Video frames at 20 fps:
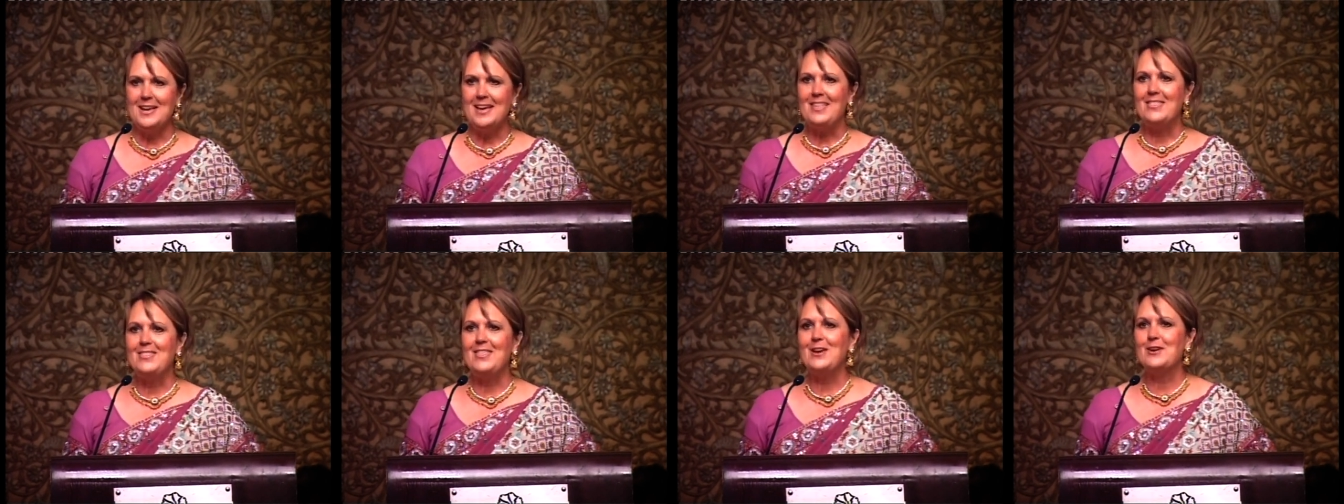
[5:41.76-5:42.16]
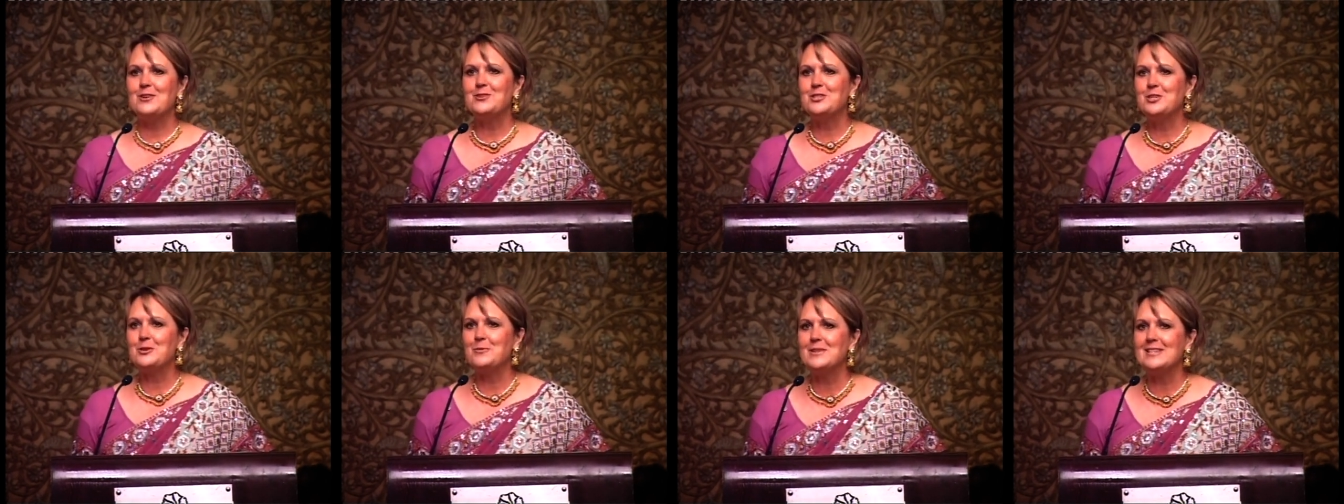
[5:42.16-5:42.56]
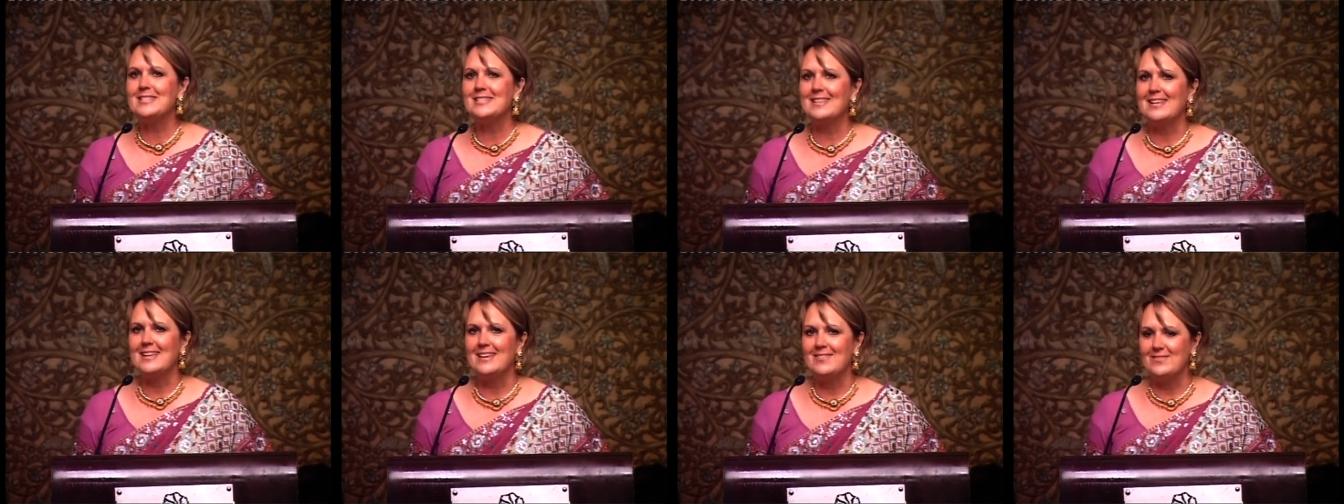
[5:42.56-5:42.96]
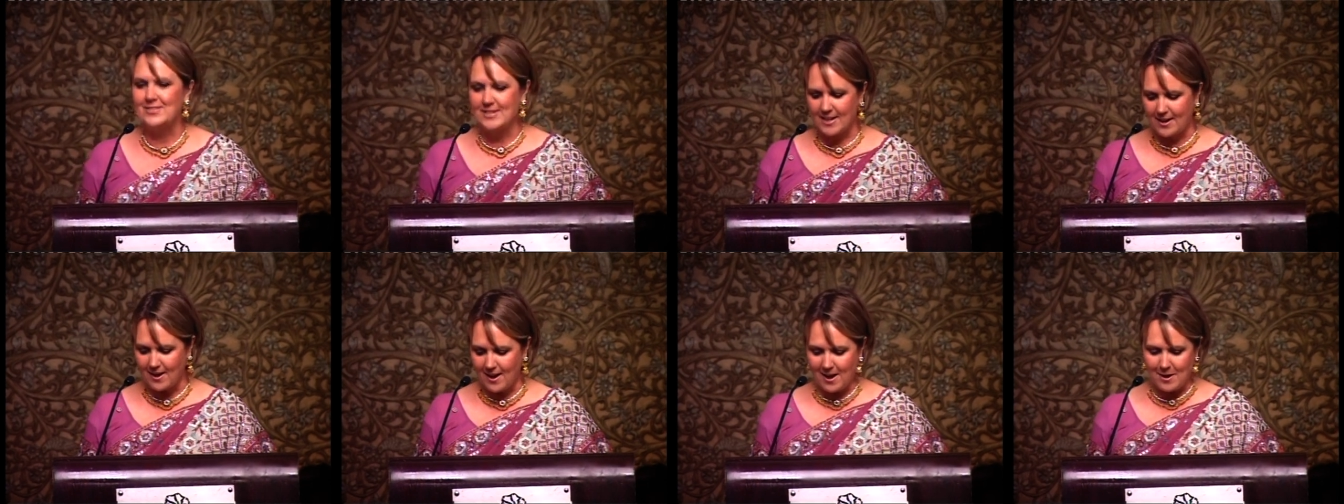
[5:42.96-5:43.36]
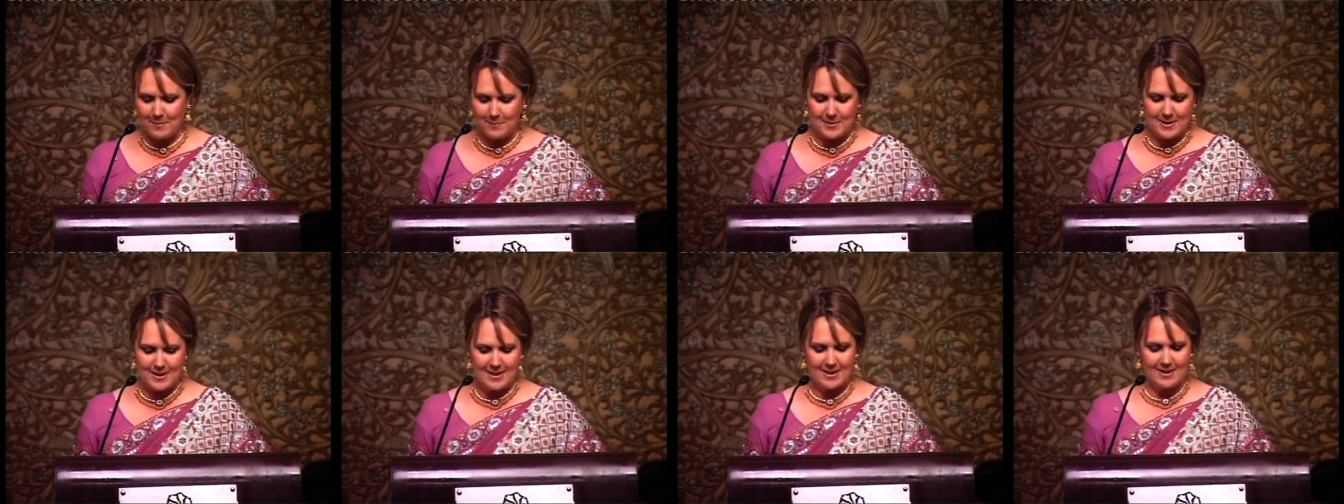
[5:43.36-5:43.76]
There she received a
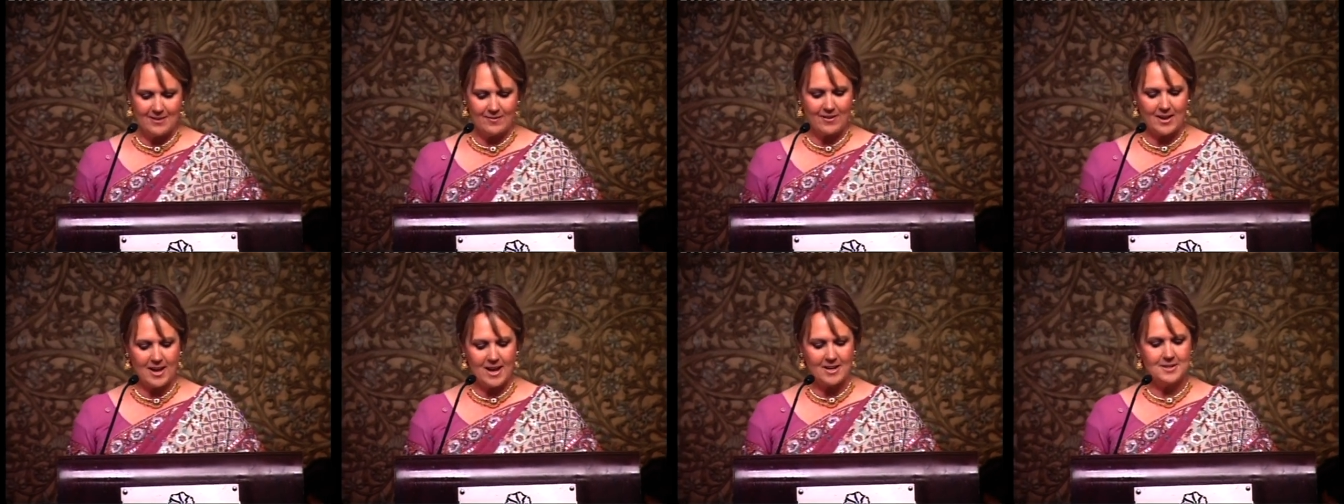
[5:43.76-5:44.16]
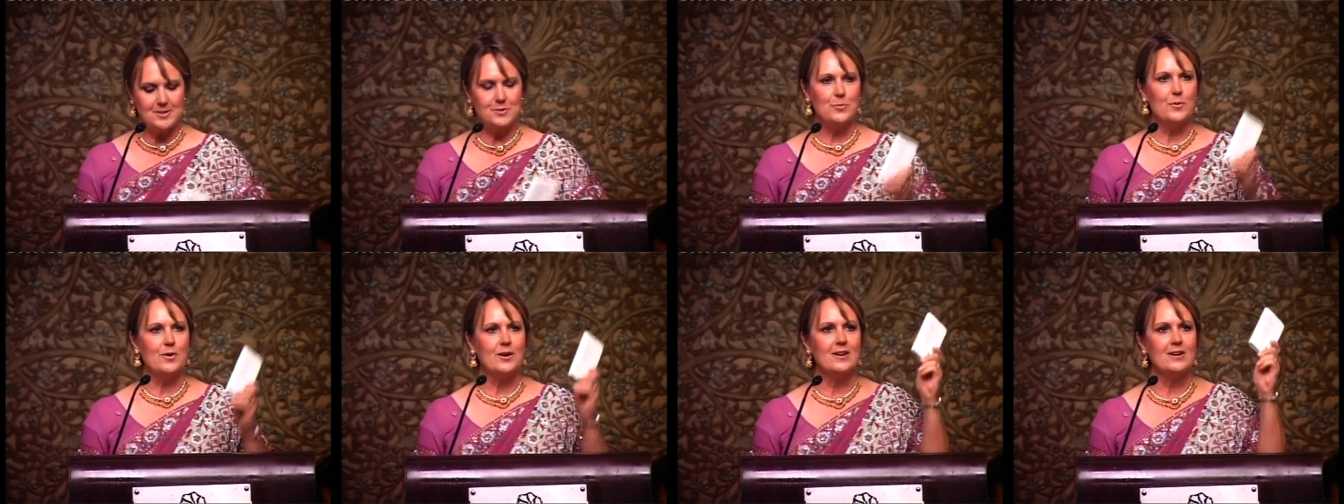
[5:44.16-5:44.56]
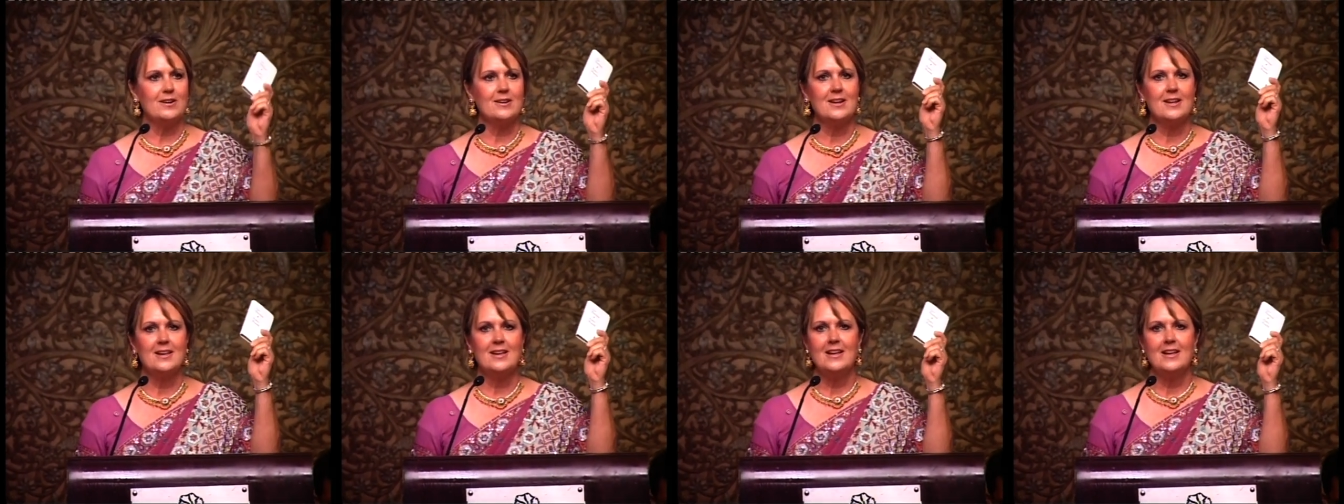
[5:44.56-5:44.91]
copy of God's Word.